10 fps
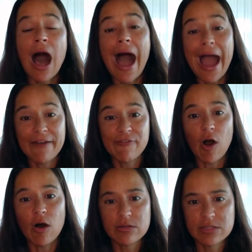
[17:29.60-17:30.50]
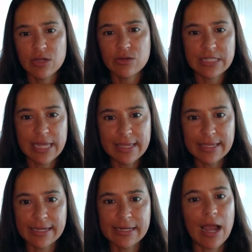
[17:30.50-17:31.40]
I have also
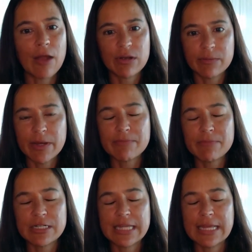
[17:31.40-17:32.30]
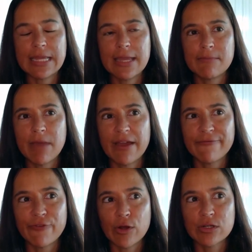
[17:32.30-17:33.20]
taken, I remember taking my
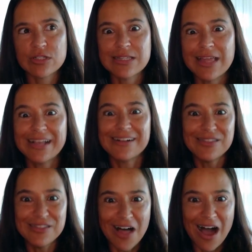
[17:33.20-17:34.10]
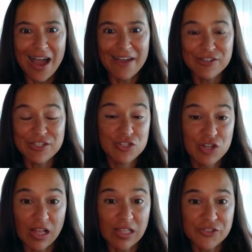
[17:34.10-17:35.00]
first like live
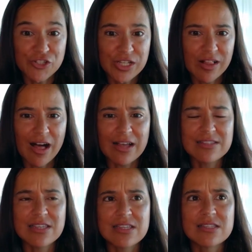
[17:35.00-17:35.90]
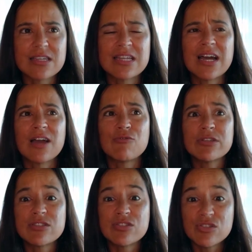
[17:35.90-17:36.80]
astrology classes, and I was
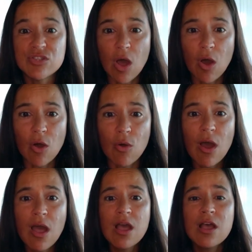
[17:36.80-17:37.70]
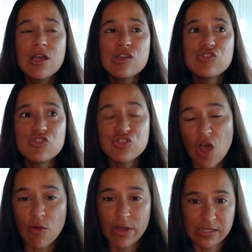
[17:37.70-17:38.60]

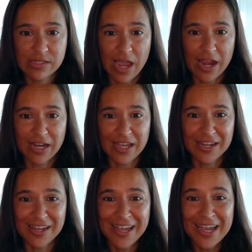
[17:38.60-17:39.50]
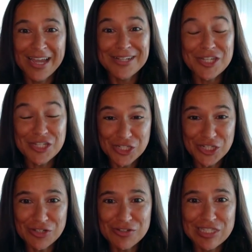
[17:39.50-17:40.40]
so excited to
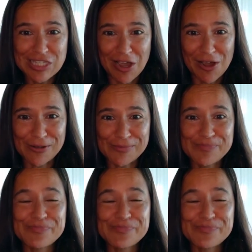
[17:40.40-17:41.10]
do so.